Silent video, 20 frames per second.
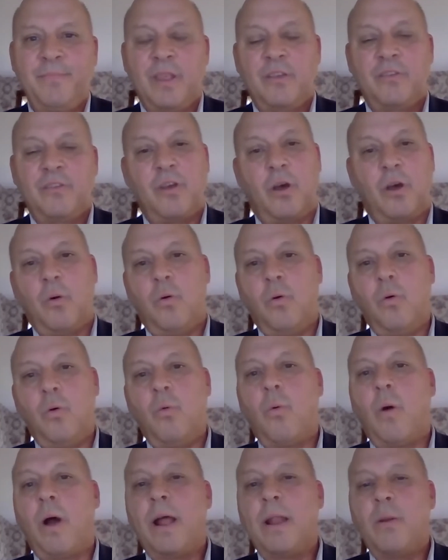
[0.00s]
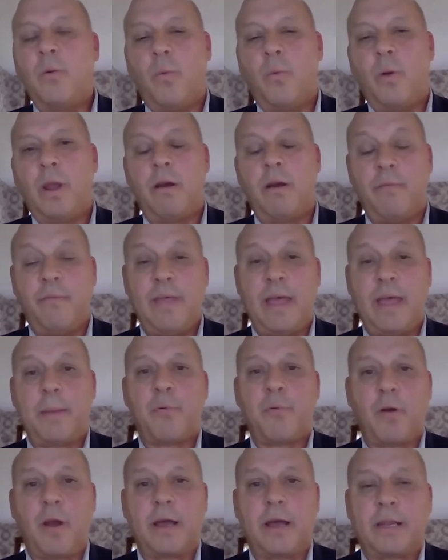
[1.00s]
So who, what, and where of
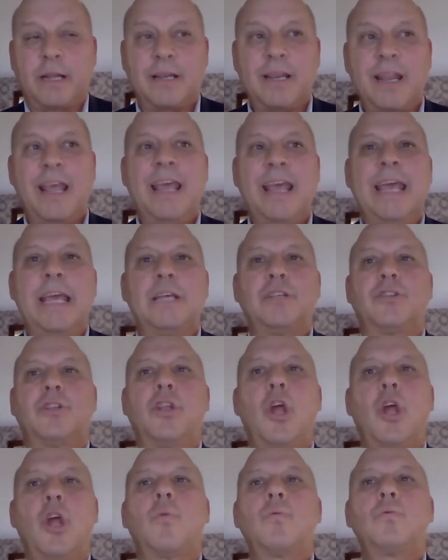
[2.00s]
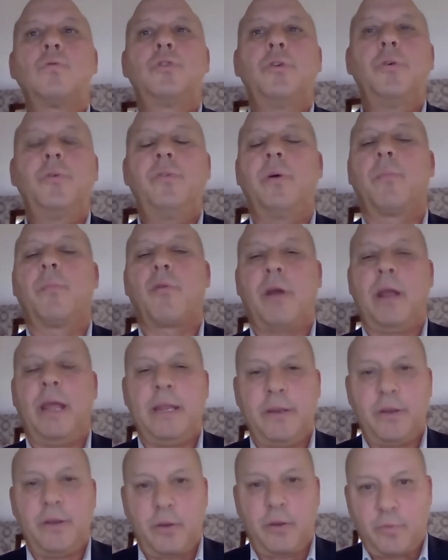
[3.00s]
that product is known to the
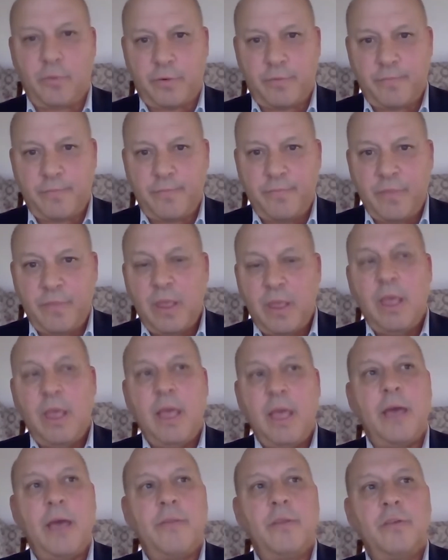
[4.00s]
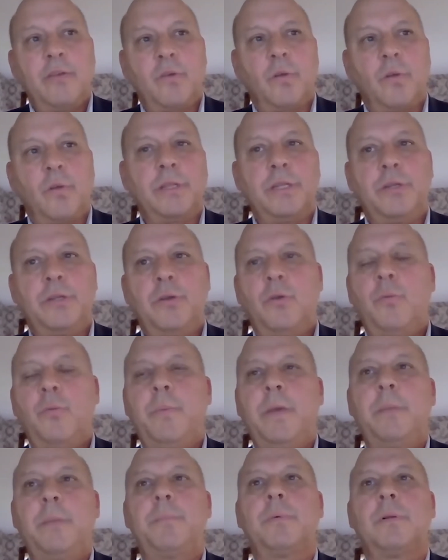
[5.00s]
brand owner. And there's only two
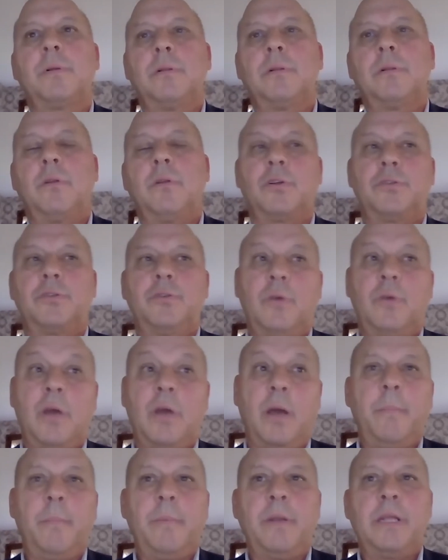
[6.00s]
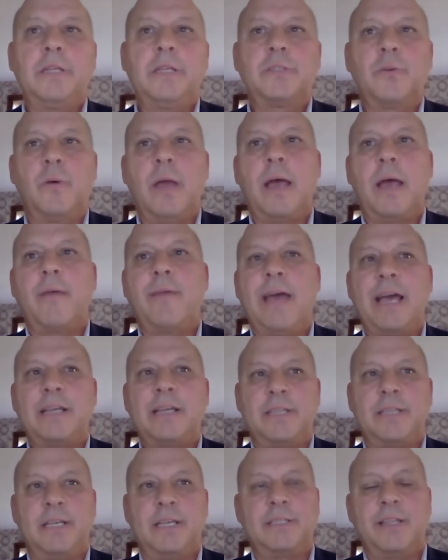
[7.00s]
people or two companies who have
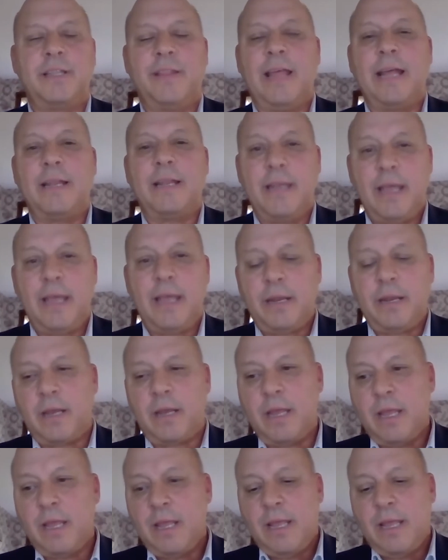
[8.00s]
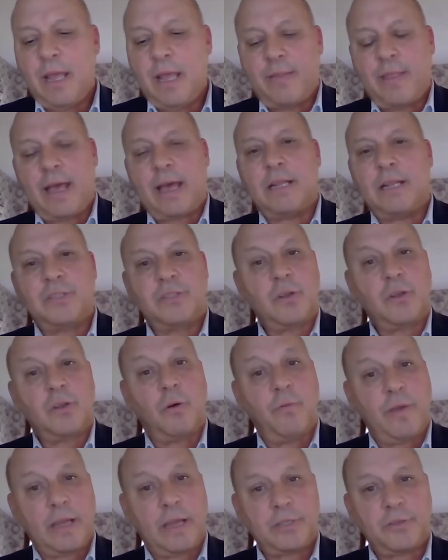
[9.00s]
access to that data, and that is
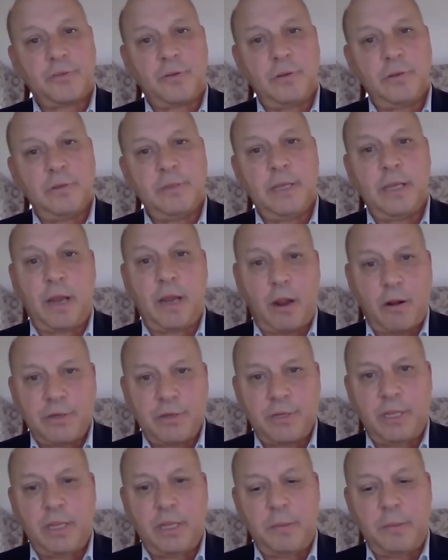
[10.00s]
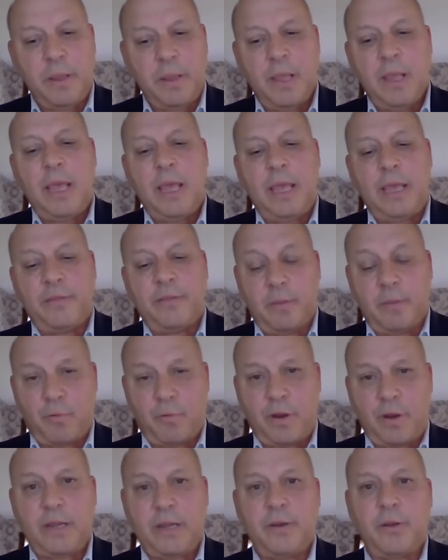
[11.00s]
Covectra in our team and the
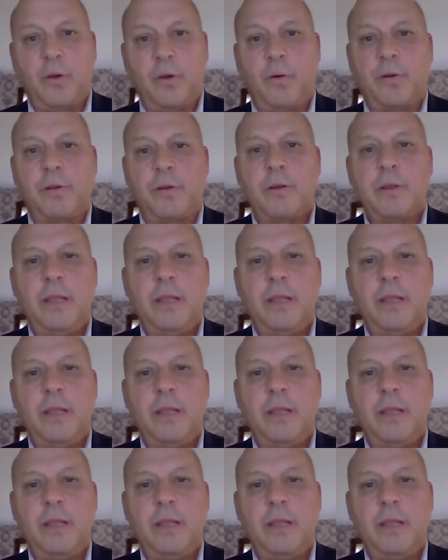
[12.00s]
brand owner